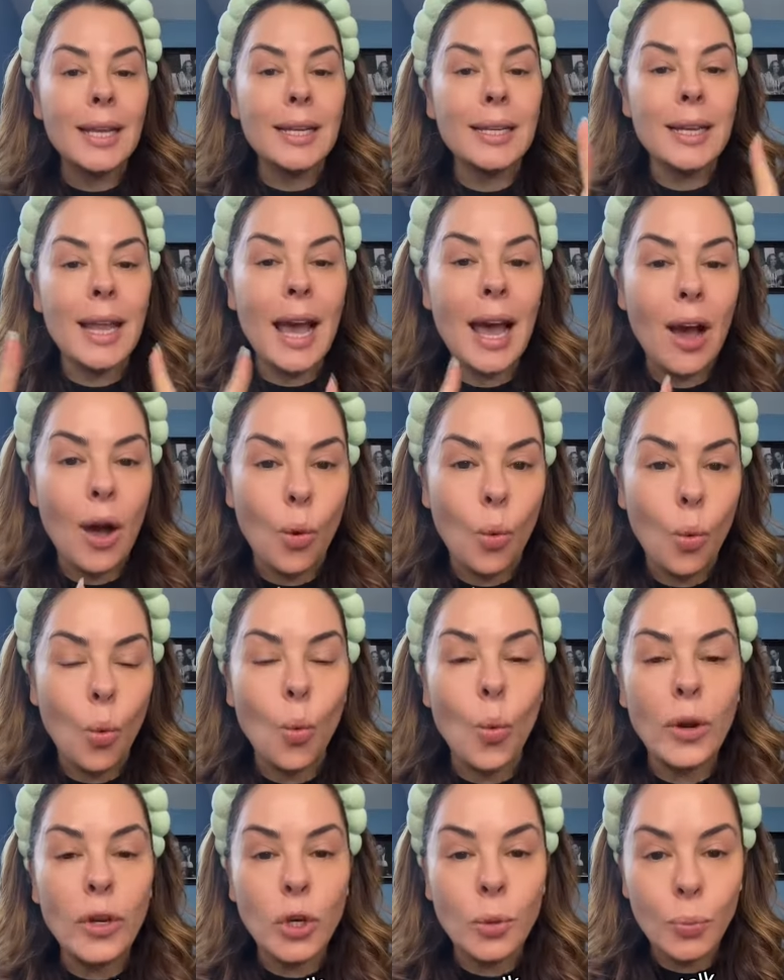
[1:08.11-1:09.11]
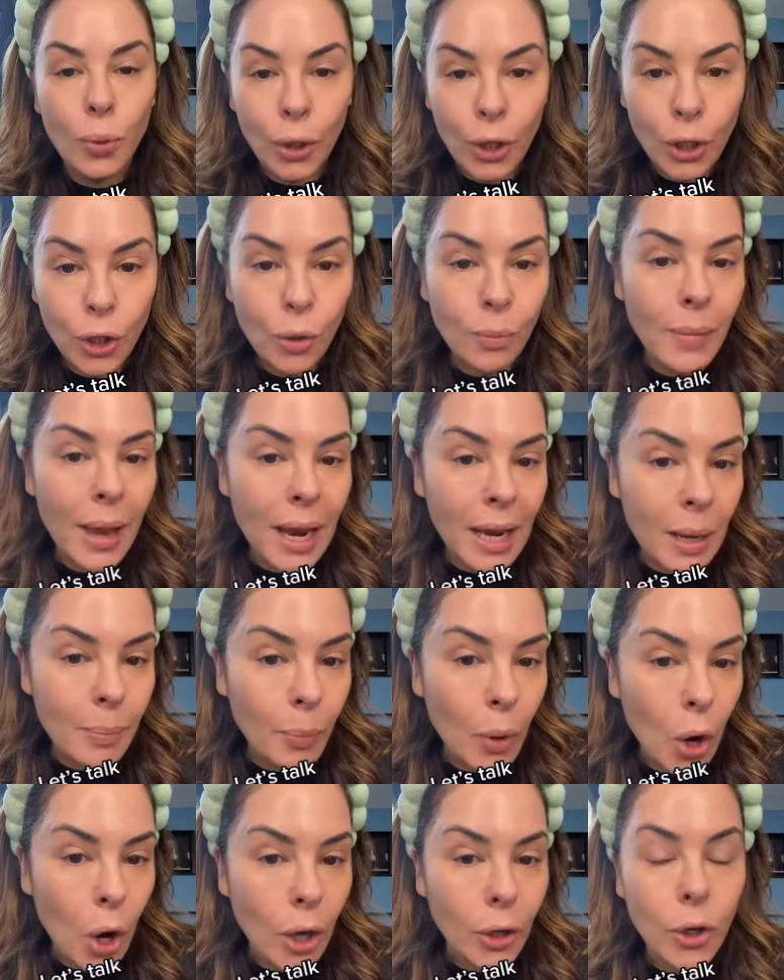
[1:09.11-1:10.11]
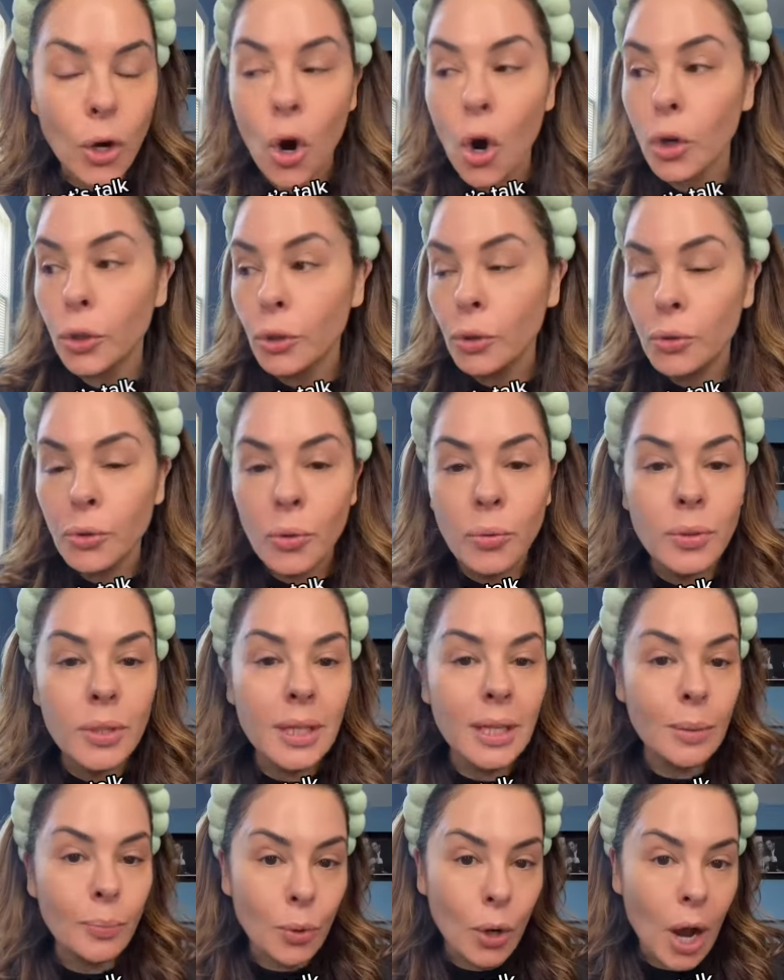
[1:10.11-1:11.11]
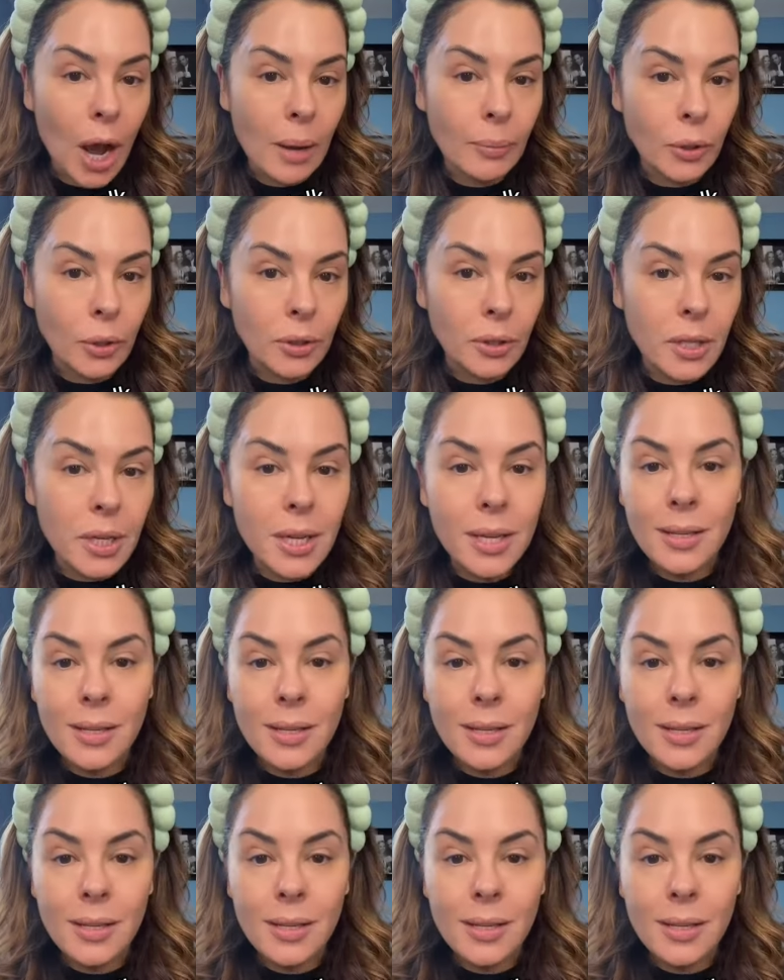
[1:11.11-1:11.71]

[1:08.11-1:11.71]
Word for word: Now, when you're putting your makeup on, are you using a primer?